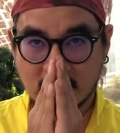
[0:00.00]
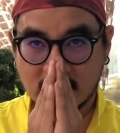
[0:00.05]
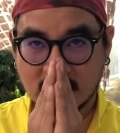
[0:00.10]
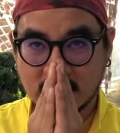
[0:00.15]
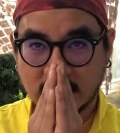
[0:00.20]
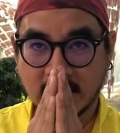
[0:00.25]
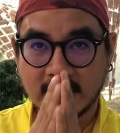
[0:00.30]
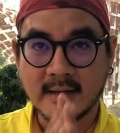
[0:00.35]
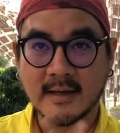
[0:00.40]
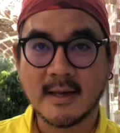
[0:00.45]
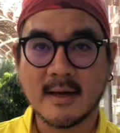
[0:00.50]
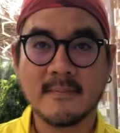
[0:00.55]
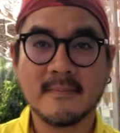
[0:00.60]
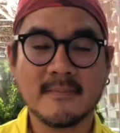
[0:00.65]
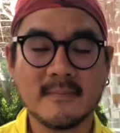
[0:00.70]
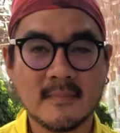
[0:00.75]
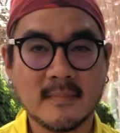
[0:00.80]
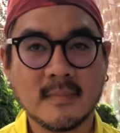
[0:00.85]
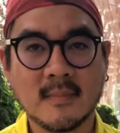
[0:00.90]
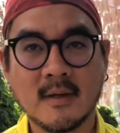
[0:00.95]
Swadikap.
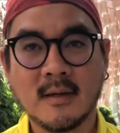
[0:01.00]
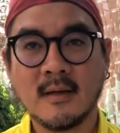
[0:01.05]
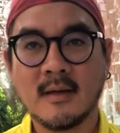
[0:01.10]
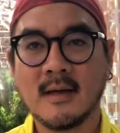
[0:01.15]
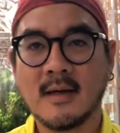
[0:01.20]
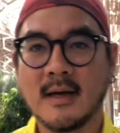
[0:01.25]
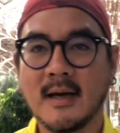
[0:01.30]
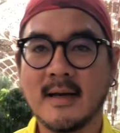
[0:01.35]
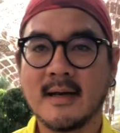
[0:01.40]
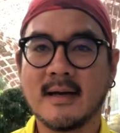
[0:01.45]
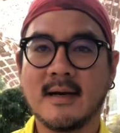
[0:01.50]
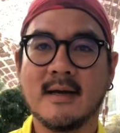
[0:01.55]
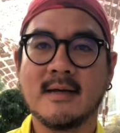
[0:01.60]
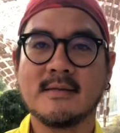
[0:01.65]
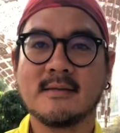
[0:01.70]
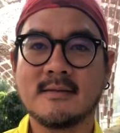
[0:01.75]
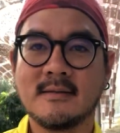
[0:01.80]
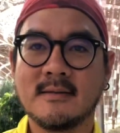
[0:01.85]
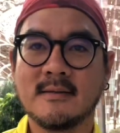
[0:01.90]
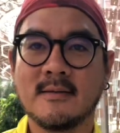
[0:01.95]
Hi
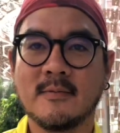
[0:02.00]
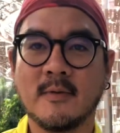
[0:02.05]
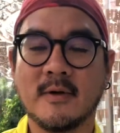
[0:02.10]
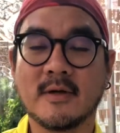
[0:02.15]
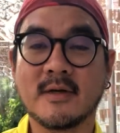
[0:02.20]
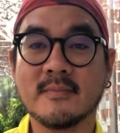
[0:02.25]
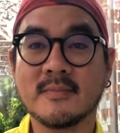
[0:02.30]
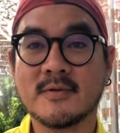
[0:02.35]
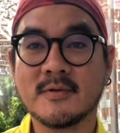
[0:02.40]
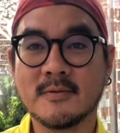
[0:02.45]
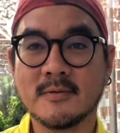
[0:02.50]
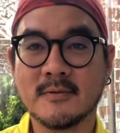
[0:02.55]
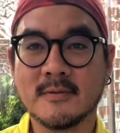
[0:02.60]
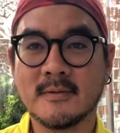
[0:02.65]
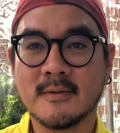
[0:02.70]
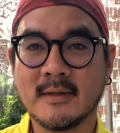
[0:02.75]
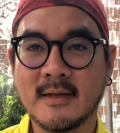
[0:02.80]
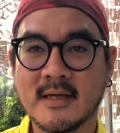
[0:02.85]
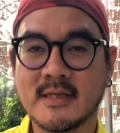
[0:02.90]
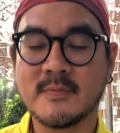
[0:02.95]
guys, welcome to
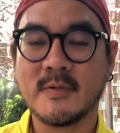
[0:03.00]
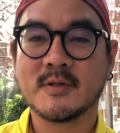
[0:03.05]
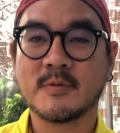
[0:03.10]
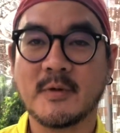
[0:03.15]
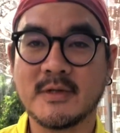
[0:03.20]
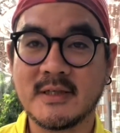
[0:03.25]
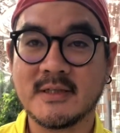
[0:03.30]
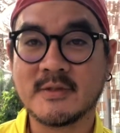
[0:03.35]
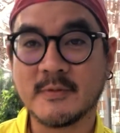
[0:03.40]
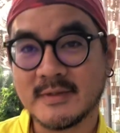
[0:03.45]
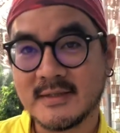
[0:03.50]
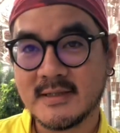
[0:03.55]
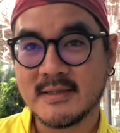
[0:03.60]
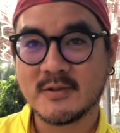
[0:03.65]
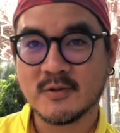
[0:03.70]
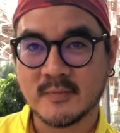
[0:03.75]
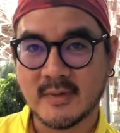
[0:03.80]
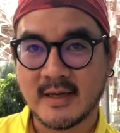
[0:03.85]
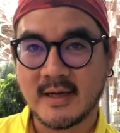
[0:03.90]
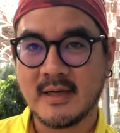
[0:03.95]
Expo 2020
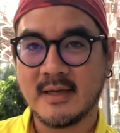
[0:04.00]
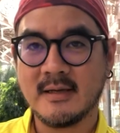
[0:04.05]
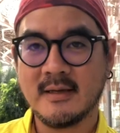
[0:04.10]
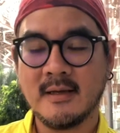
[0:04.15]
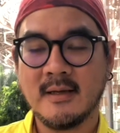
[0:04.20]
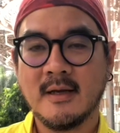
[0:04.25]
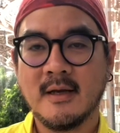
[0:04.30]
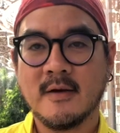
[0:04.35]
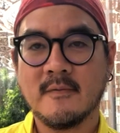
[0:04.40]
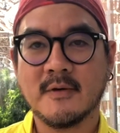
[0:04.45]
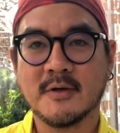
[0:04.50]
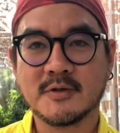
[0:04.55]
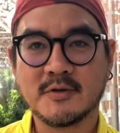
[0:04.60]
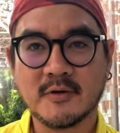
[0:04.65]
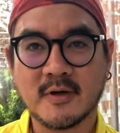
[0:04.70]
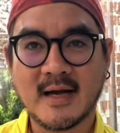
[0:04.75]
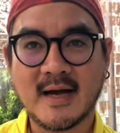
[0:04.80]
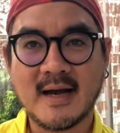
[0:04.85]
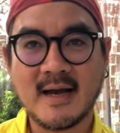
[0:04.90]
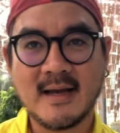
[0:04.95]
Dubai virtual
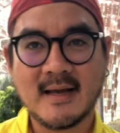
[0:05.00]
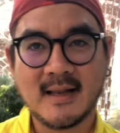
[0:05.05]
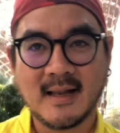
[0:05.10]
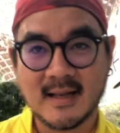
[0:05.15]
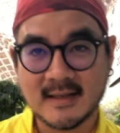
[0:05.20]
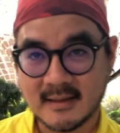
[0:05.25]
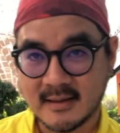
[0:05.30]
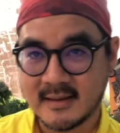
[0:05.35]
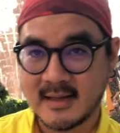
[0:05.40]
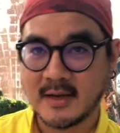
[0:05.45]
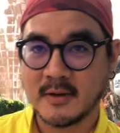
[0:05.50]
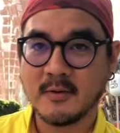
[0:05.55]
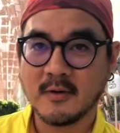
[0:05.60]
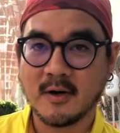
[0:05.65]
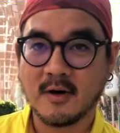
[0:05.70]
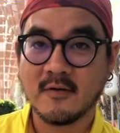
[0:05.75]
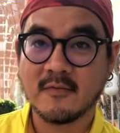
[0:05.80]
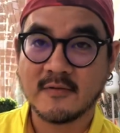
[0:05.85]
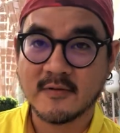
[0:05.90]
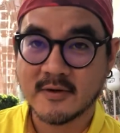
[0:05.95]
guy. I'd like to thank you
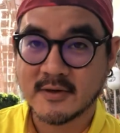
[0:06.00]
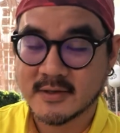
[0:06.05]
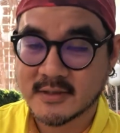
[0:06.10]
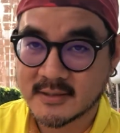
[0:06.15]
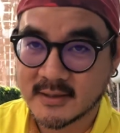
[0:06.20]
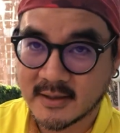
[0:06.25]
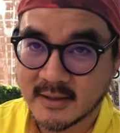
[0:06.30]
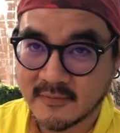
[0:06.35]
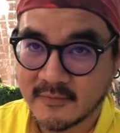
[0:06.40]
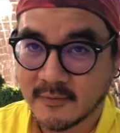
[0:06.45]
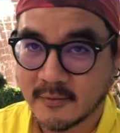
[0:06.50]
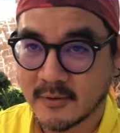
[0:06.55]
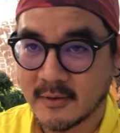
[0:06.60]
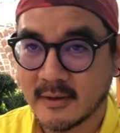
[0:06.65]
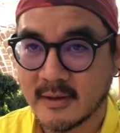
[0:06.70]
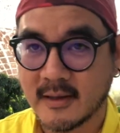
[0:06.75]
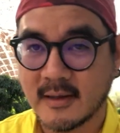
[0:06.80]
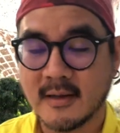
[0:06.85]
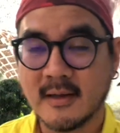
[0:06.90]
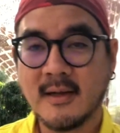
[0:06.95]
all first
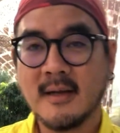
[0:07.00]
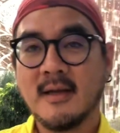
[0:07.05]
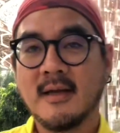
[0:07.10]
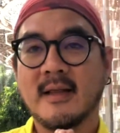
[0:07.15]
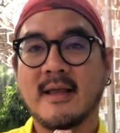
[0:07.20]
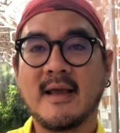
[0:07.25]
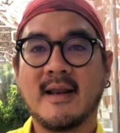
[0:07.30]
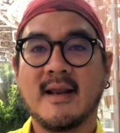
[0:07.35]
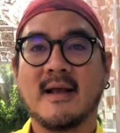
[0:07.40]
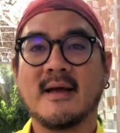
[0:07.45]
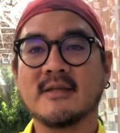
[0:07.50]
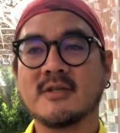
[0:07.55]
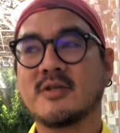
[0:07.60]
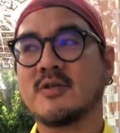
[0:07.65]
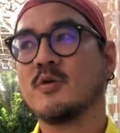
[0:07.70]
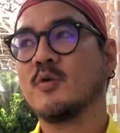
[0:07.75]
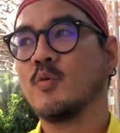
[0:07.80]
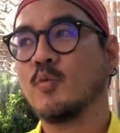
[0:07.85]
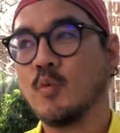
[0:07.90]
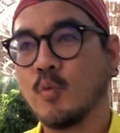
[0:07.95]
for getting us
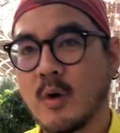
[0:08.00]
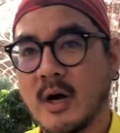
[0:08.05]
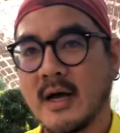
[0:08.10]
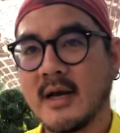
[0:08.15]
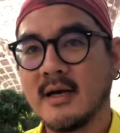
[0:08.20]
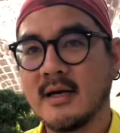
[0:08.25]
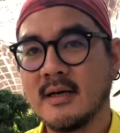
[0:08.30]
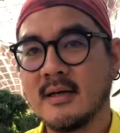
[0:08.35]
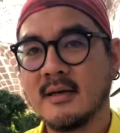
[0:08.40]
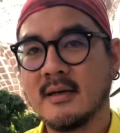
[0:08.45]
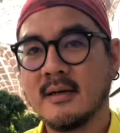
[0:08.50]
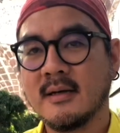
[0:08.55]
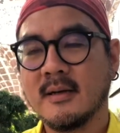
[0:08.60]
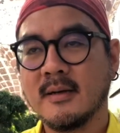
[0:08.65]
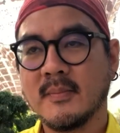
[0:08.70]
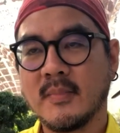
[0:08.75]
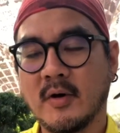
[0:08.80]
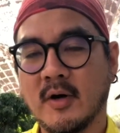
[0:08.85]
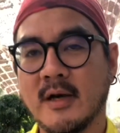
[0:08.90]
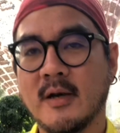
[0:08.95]
to
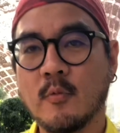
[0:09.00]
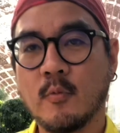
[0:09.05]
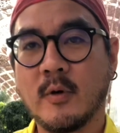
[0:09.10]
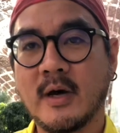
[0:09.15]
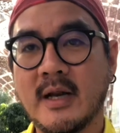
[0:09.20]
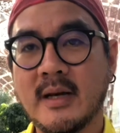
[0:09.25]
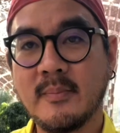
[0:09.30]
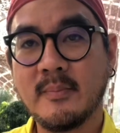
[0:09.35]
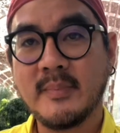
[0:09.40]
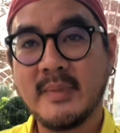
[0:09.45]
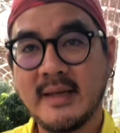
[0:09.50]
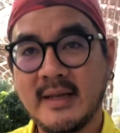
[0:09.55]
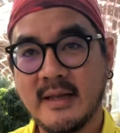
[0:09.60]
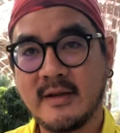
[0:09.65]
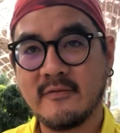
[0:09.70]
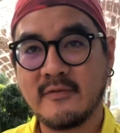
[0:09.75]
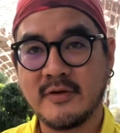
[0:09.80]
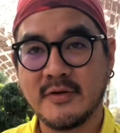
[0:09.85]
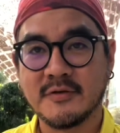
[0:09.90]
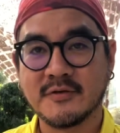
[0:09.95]
1.1 million
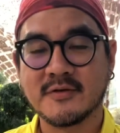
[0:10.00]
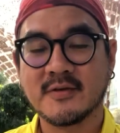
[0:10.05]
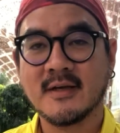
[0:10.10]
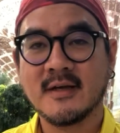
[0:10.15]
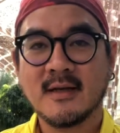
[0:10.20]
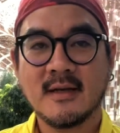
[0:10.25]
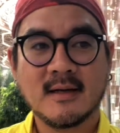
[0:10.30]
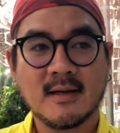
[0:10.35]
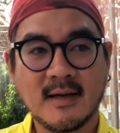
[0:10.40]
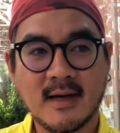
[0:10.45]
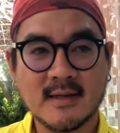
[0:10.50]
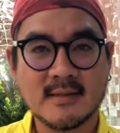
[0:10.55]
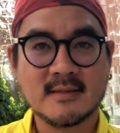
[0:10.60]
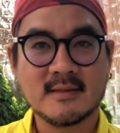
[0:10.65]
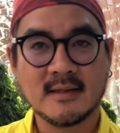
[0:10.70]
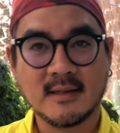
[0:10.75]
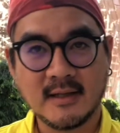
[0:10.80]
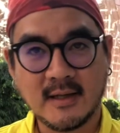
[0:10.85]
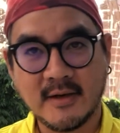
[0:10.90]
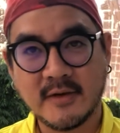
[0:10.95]
views. That's a
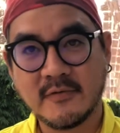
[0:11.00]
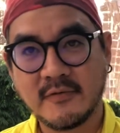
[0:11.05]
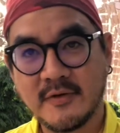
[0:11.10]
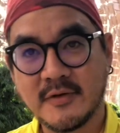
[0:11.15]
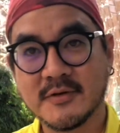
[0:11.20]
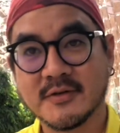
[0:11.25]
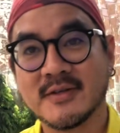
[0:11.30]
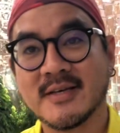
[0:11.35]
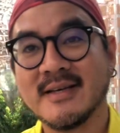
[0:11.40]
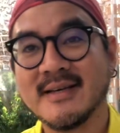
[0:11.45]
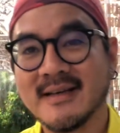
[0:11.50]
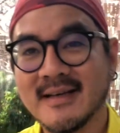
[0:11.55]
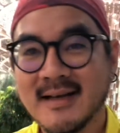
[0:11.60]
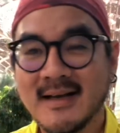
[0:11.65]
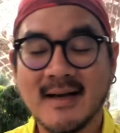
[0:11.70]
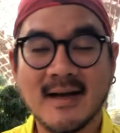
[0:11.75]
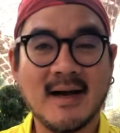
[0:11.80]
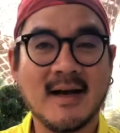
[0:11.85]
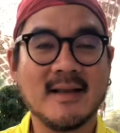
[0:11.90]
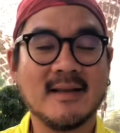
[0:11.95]
lot of views.
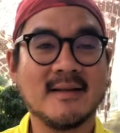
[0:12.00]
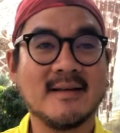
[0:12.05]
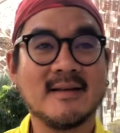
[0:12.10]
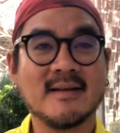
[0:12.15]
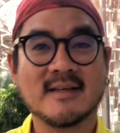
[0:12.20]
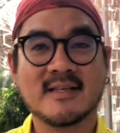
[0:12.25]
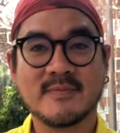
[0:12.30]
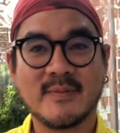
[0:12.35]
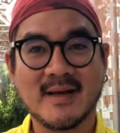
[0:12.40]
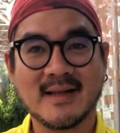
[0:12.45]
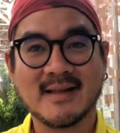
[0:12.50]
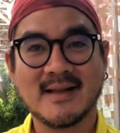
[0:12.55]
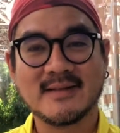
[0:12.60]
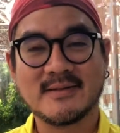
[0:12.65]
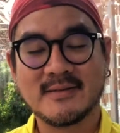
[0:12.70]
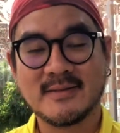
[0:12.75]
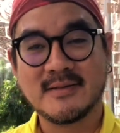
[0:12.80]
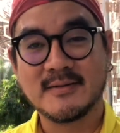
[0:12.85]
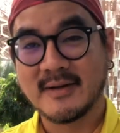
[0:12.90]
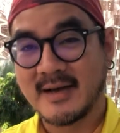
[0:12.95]
I didn't expect that
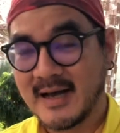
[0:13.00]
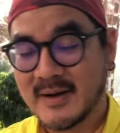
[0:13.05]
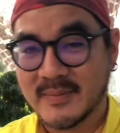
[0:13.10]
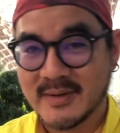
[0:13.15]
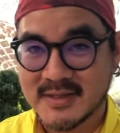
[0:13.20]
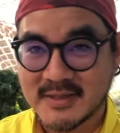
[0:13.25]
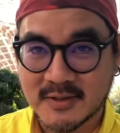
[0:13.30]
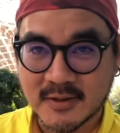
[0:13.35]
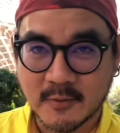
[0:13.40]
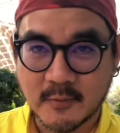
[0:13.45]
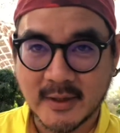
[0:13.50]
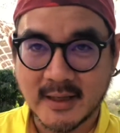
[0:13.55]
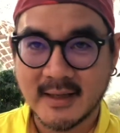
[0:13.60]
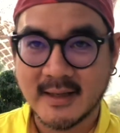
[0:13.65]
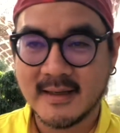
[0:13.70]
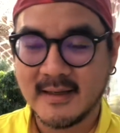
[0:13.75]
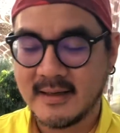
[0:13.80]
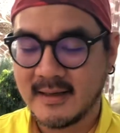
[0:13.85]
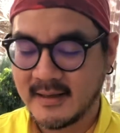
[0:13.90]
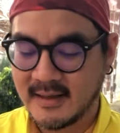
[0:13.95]
to happen so
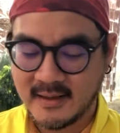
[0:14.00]
quickly.